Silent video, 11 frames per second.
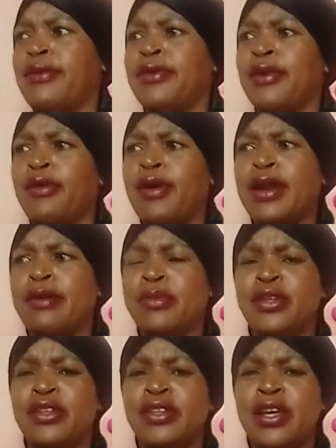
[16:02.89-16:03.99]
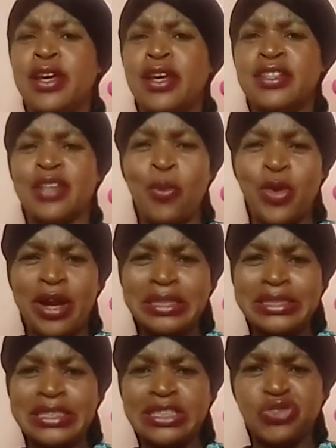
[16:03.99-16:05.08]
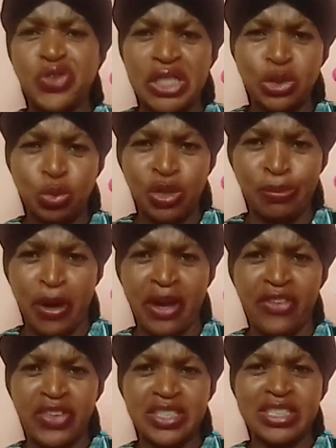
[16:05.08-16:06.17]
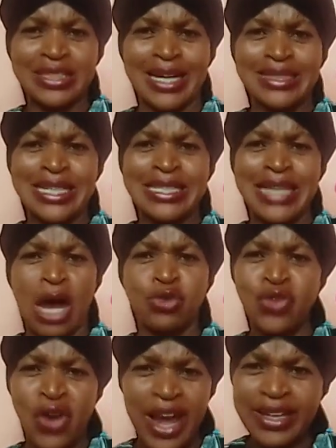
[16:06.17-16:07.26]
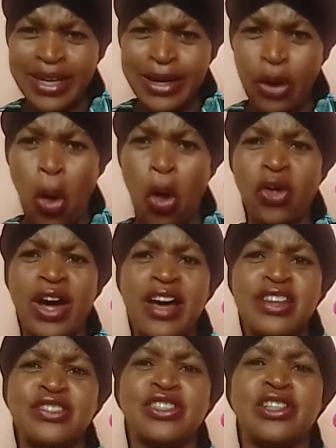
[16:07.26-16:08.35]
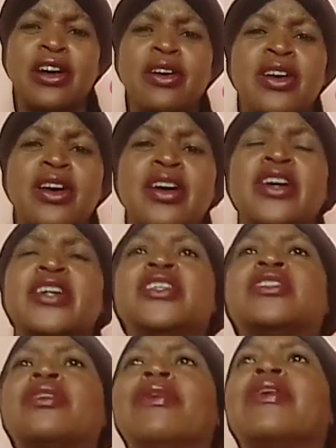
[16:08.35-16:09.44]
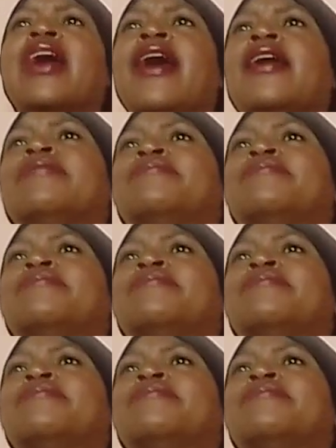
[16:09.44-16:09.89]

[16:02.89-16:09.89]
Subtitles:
I wouldn't want to be someone else's friends with benefits. It doesn't sound right at all, guys. So yeah,